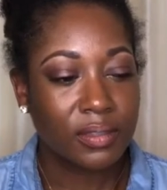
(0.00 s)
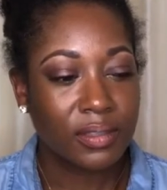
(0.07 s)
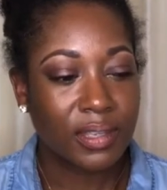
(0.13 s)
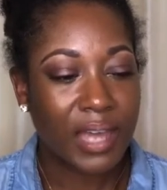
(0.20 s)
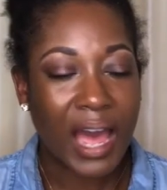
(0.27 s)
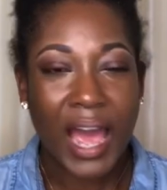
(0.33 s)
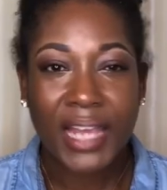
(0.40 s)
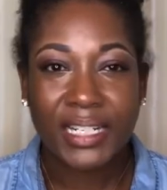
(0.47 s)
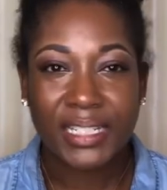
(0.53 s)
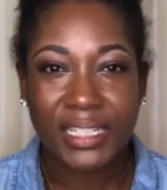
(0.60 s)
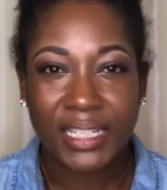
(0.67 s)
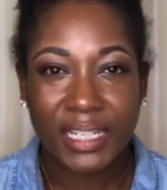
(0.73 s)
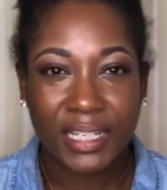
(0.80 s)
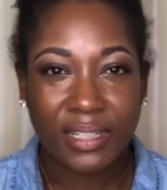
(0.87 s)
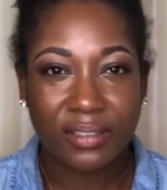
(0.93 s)

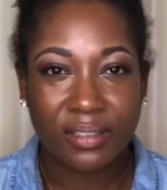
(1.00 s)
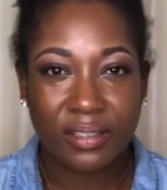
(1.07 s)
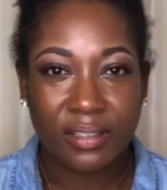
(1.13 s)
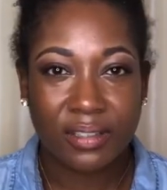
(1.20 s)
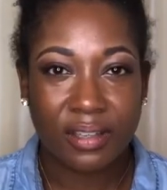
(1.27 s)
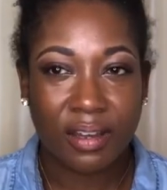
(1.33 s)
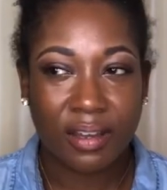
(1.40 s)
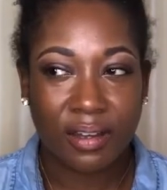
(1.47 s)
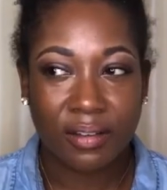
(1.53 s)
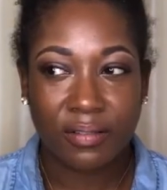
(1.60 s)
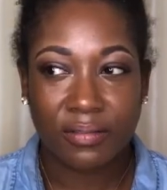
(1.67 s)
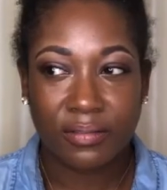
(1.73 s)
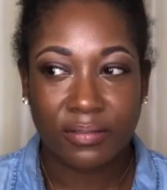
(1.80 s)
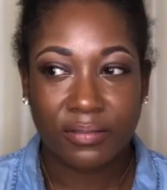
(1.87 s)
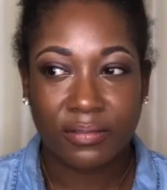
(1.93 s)
ideas of
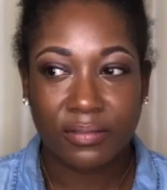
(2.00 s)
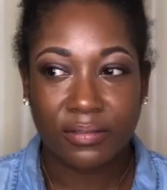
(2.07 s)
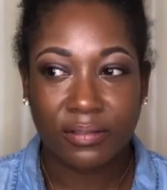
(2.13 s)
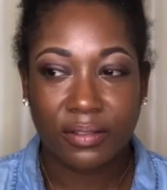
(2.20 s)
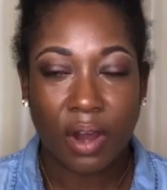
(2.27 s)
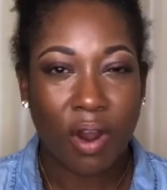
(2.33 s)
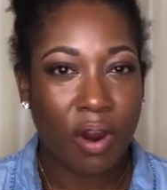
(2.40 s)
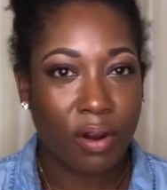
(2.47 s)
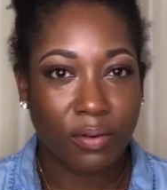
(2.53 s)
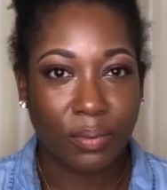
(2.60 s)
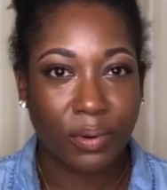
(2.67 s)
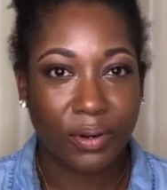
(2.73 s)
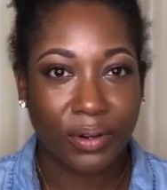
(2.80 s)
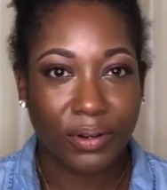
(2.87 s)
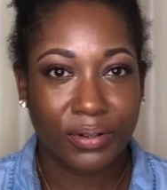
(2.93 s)
hard
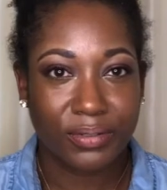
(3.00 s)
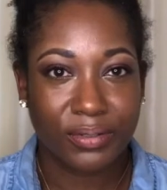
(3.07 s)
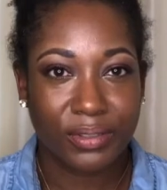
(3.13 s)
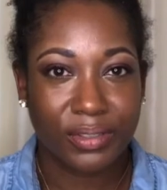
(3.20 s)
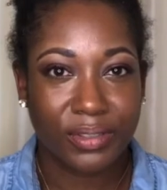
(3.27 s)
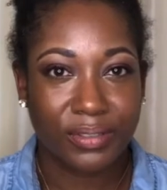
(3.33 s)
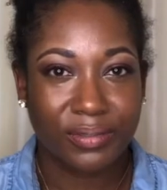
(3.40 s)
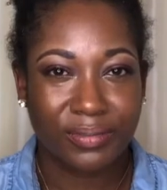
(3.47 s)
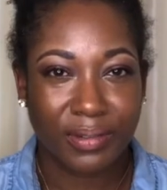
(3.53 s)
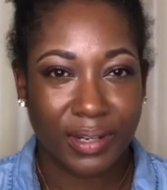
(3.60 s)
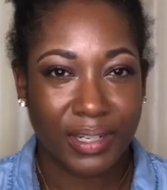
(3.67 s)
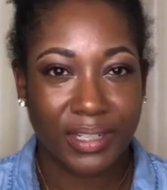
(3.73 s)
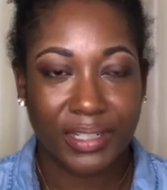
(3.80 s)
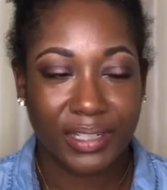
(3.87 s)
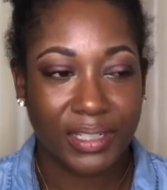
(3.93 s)
workers, right?